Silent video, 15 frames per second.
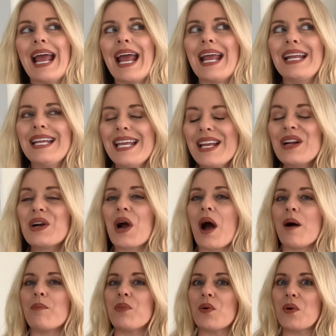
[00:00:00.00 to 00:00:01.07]
and get a
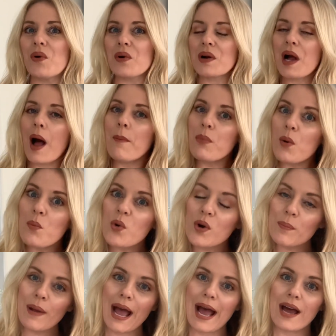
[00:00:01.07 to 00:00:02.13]
couple more
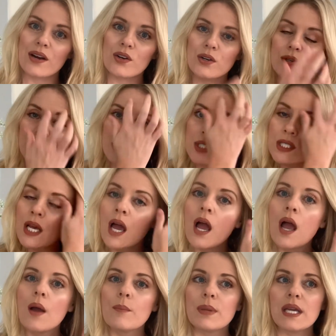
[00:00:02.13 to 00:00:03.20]
patterns,
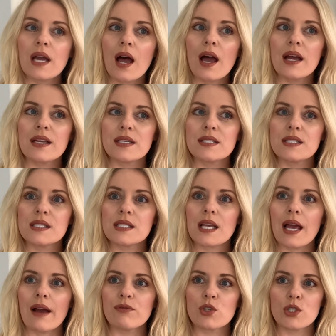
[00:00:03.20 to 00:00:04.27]
because
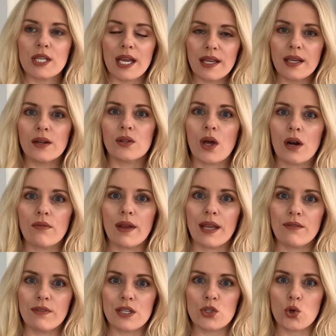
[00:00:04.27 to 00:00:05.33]
after taking a lot of
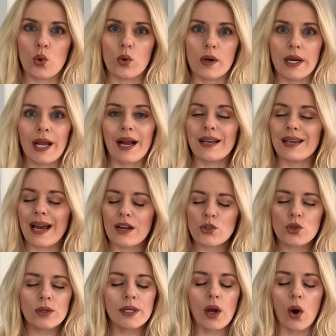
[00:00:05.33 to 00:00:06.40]
inventory, I
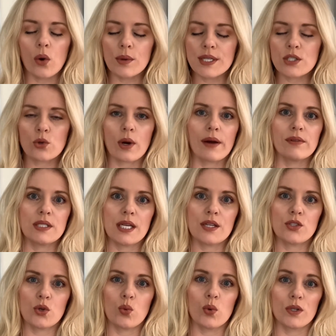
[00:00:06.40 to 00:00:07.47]
naturally always gravitate
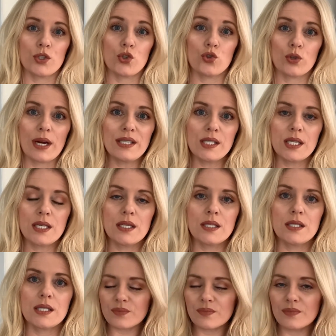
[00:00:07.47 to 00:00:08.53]
towards
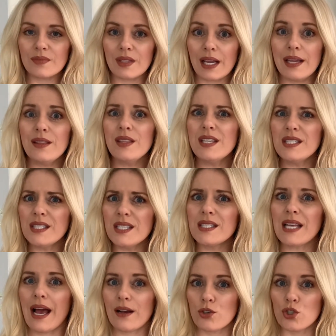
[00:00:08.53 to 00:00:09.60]
dresses. And this is
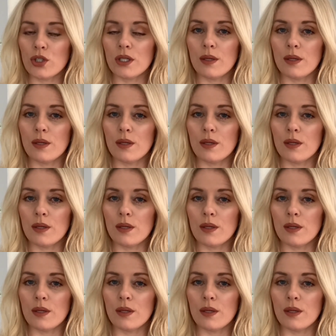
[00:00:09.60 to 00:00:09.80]
actually